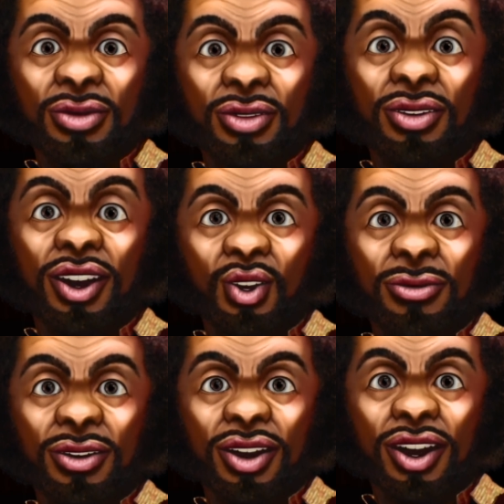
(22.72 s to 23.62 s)
They
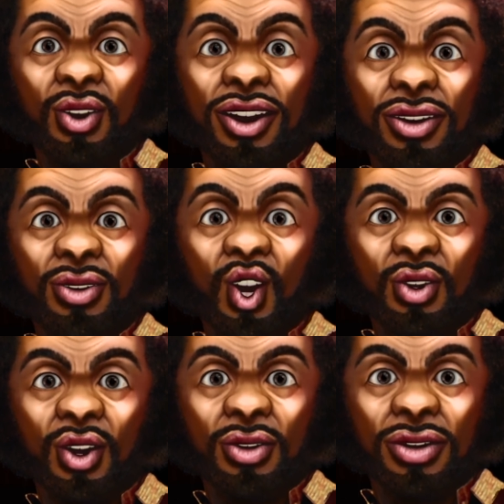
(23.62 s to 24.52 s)
include everything it
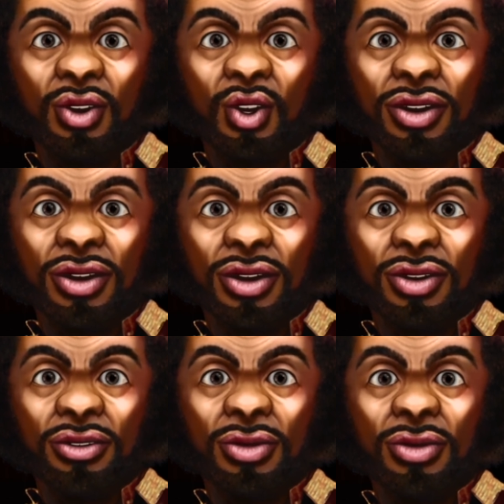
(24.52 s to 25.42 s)
takes to make it seem
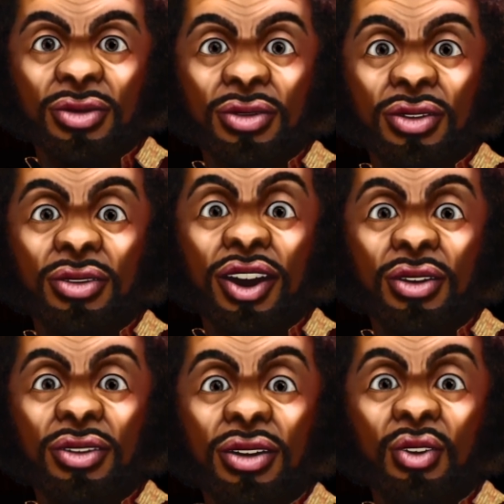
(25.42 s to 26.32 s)
real:
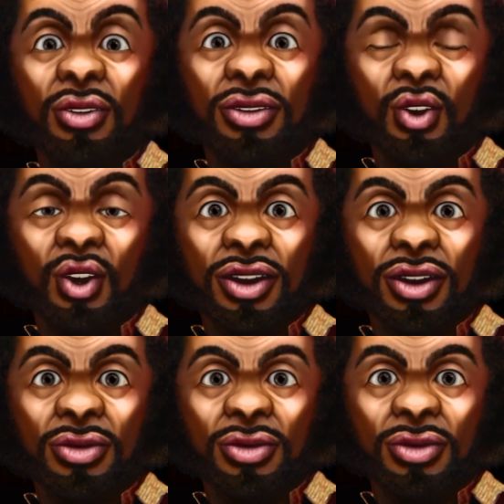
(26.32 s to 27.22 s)
characters,
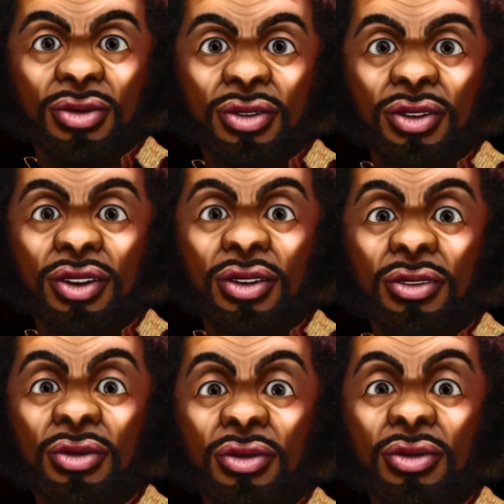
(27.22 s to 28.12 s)
setting,
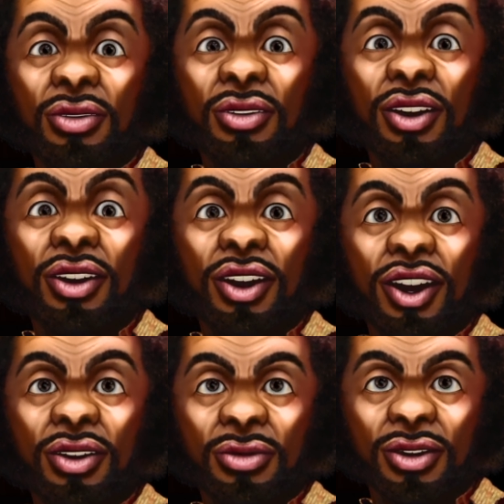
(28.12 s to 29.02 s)
plot,
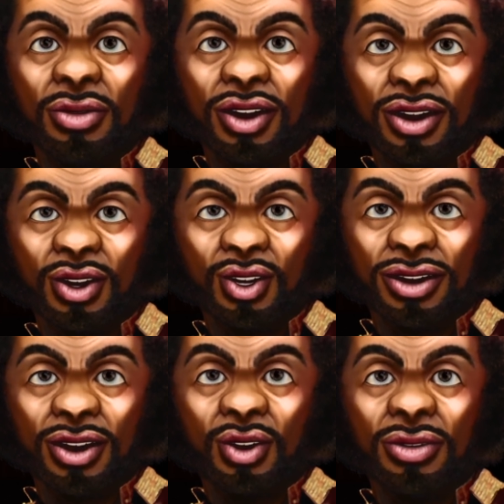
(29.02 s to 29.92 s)
conflict, and
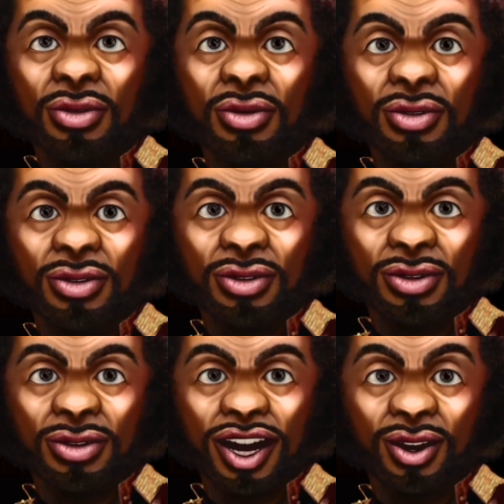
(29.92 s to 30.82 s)
resolution.
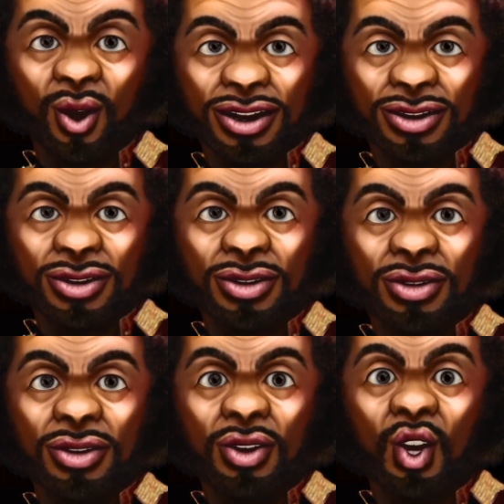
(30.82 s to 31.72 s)
Together,
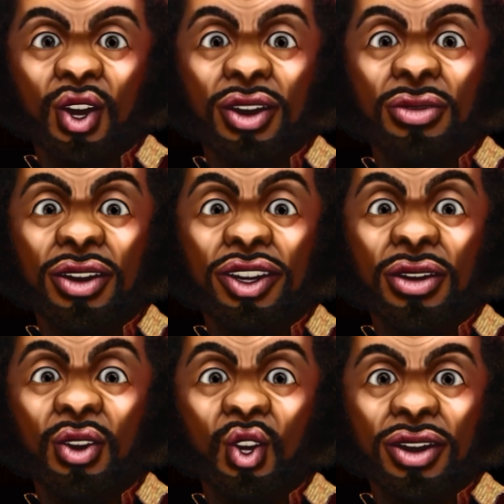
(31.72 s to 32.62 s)
the 5 elements of
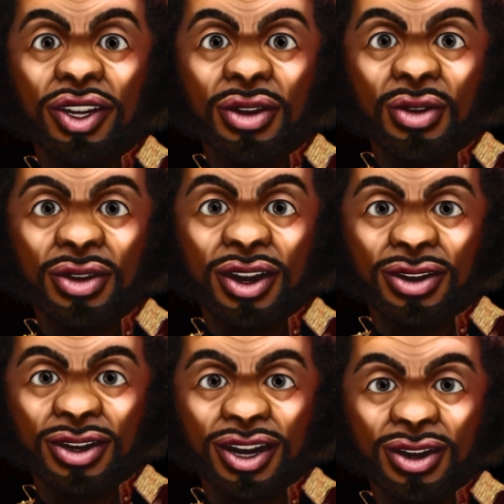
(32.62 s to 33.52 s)
a sex story pull
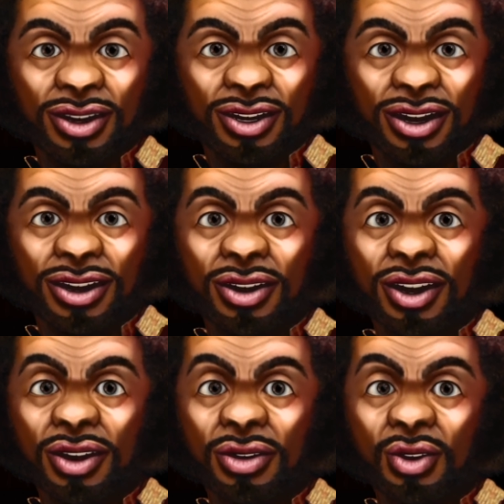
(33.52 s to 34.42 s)
the reader in from the
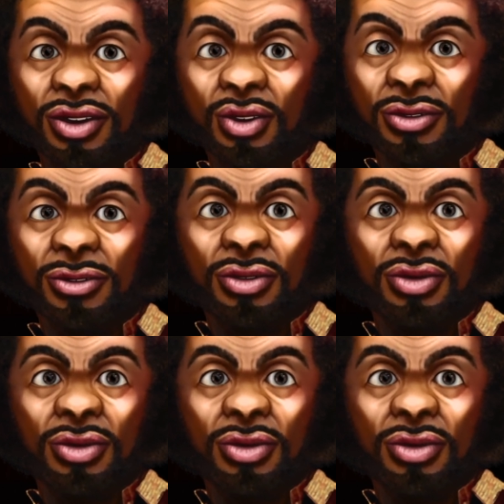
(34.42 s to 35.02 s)
very beginning.